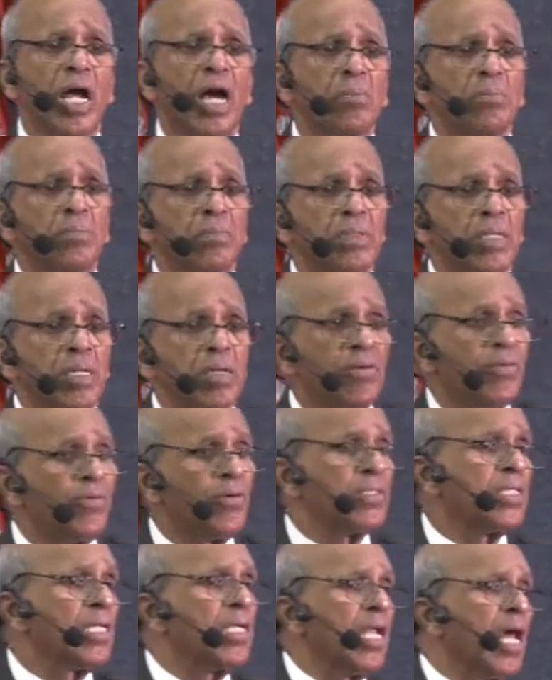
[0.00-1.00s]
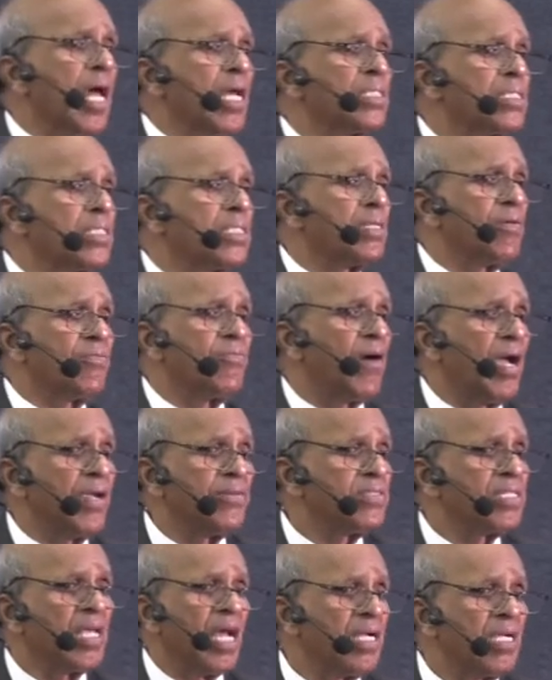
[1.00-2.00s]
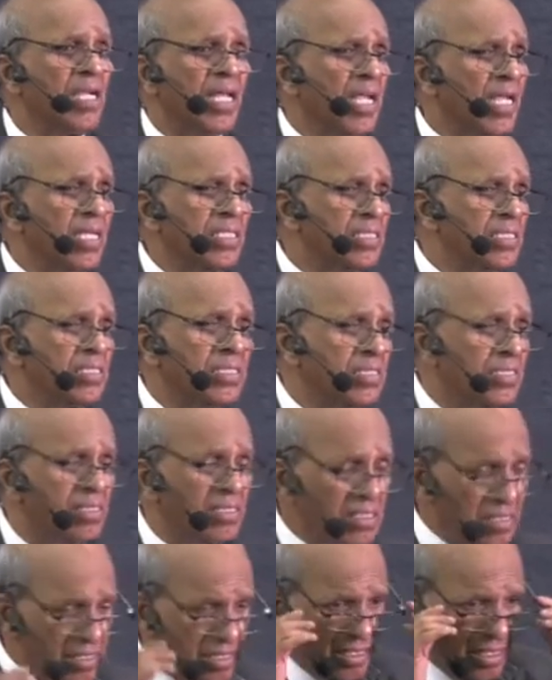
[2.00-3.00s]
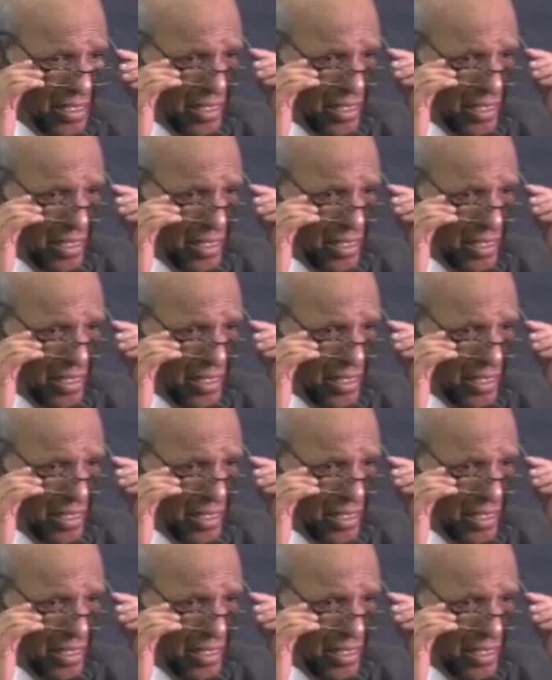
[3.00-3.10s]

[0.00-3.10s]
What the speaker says: come for the last 5 Sundays